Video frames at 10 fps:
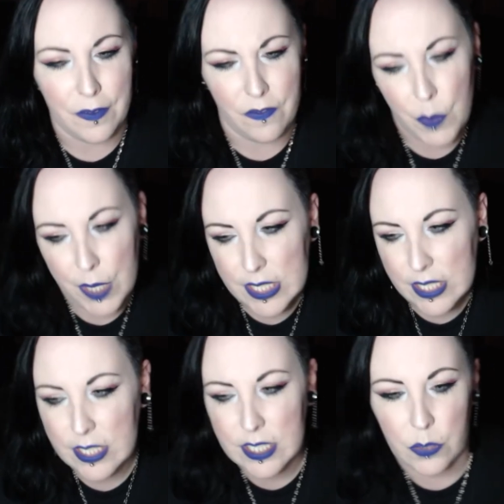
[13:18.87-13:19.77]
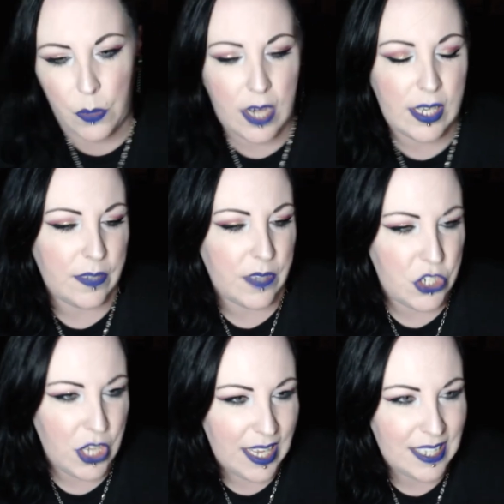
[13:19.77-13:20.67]
and the voices and the rattling of
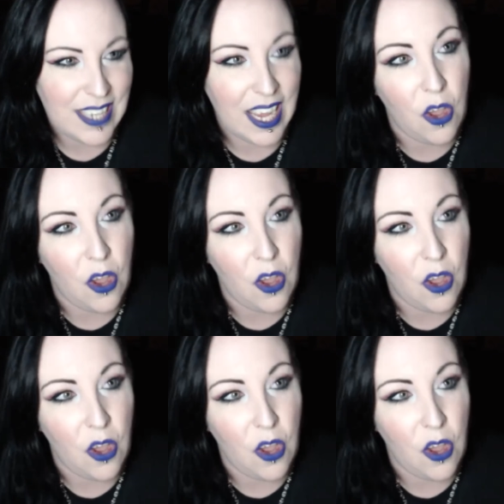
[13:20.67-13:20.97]
the chains,